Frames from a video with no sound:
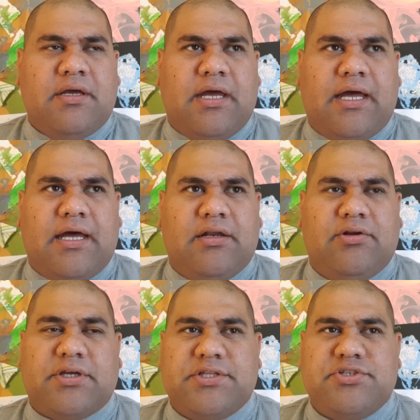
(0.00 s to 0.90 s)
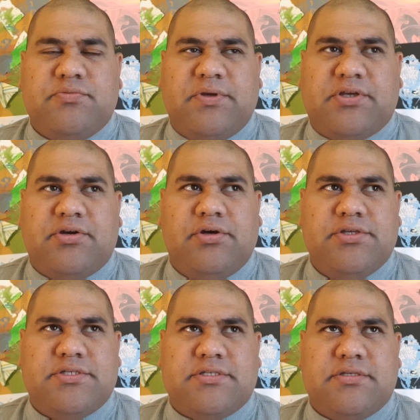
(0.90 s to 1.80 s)
look into,
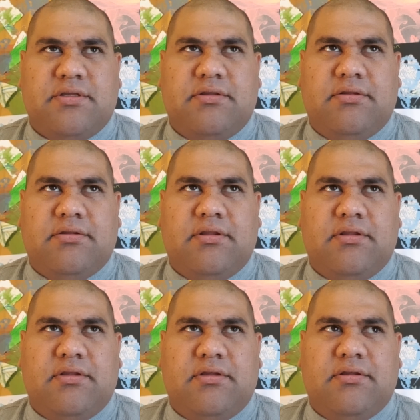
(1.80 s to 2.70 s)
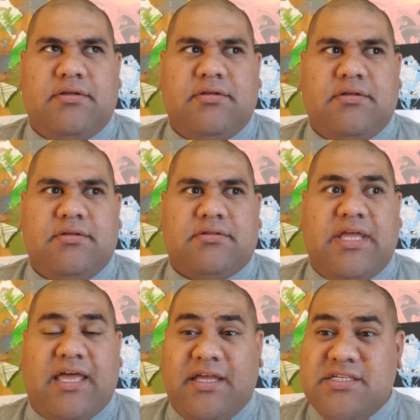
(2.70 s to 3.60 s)
because
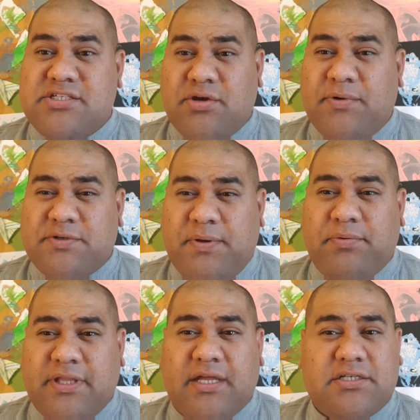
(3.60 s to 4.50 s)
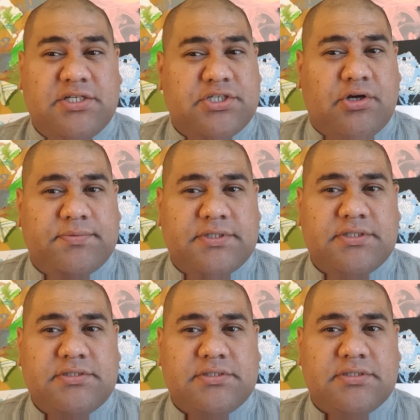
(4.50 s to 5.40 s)
there is so much people that actually show up to
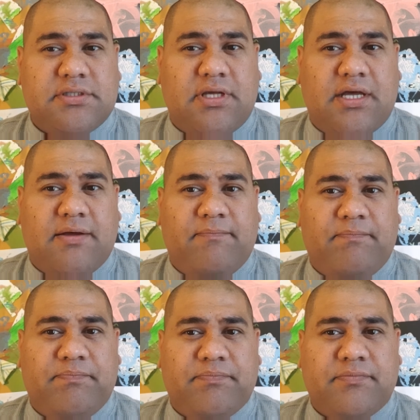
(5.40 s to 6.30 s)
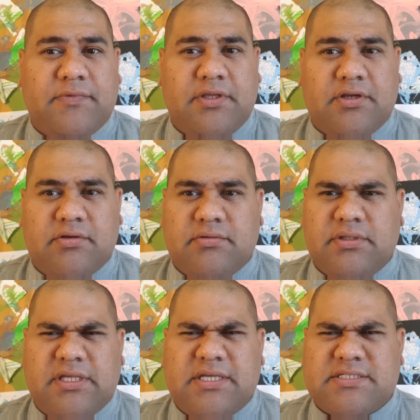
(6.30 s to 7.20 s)
this.
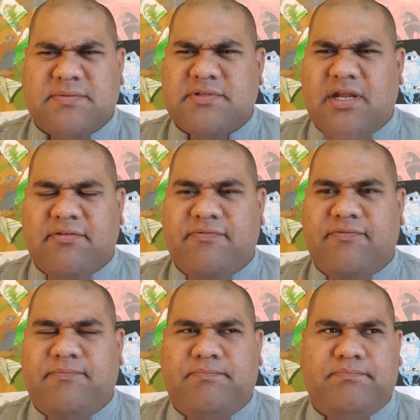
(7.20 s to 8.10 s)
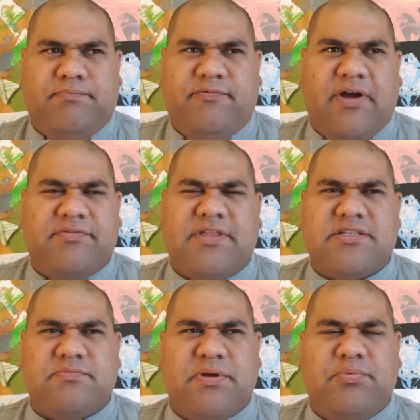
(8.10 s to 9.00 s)
It gets up to like
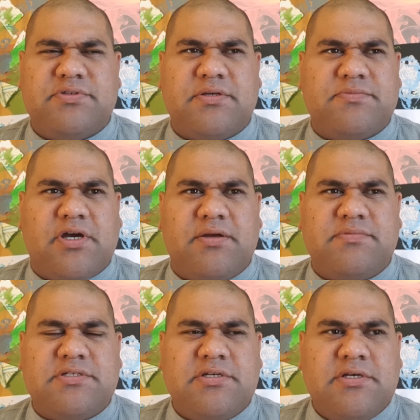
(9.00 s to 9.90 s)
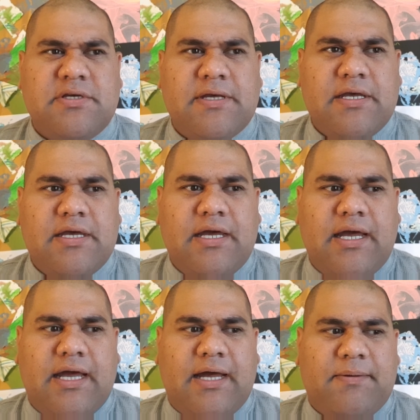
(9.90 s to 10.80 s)
5,000 people sometimes.
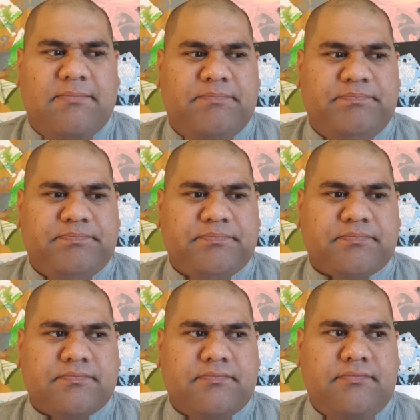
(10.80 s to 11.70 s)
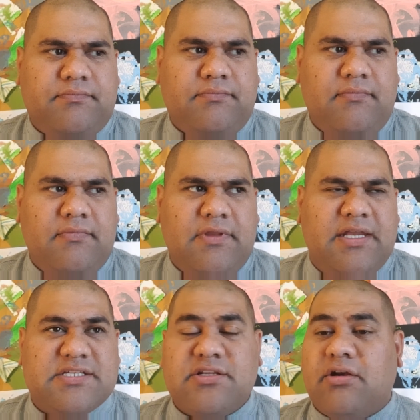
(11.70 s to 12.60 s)
And
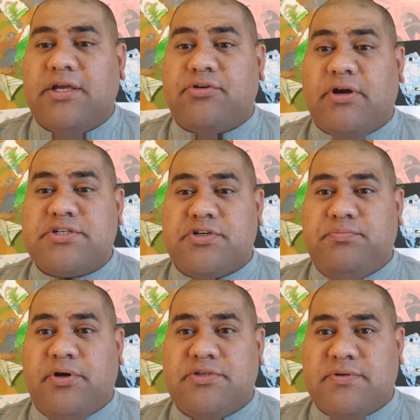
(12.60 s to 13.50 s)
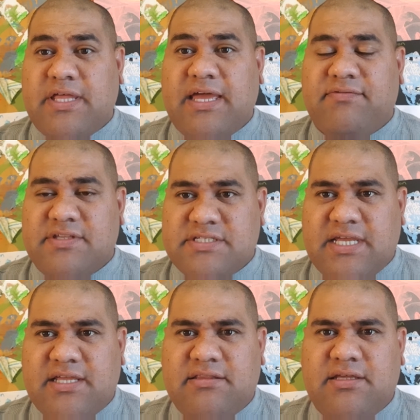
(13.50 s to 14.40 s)
it's not Christchurch Boys where they have the
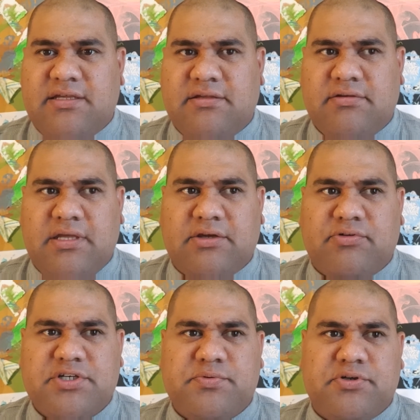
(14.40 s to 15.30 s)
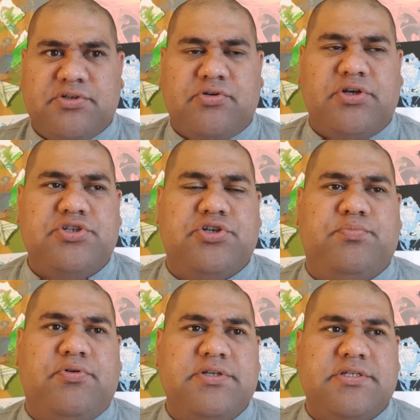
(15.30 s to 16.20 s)
stand there at Christchurch
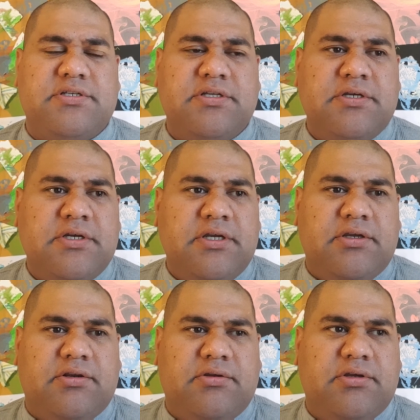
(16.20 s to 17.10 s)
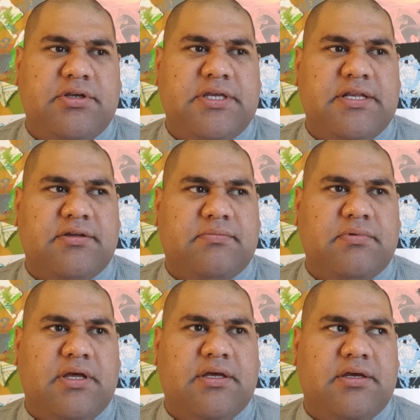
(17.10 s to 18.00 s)
Boys, and you could get
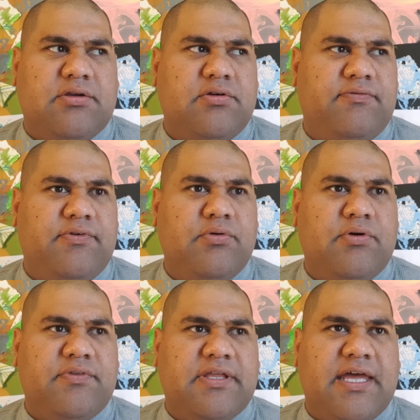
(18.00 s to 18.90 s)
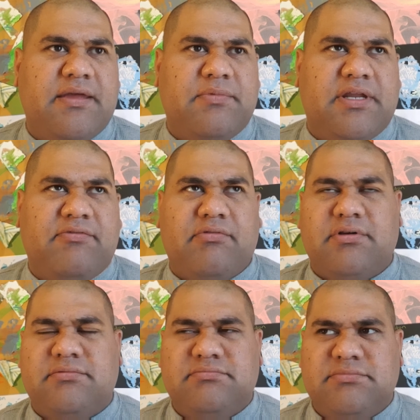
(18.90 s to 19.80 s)
a good view of the game and
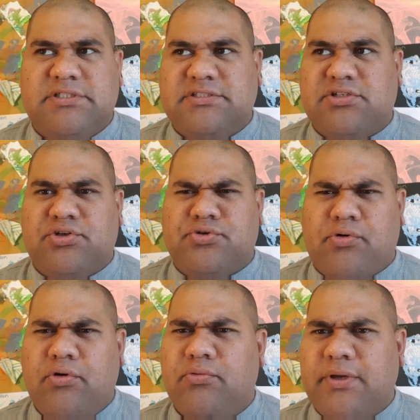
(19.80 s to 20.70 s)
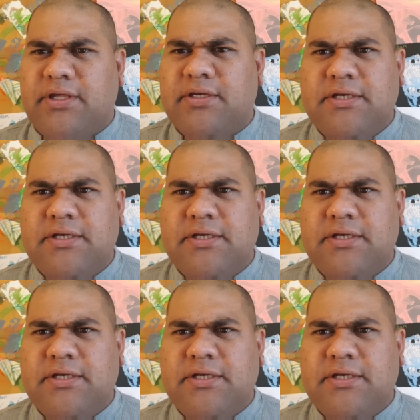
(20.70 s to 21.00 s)
everyone is controlled, where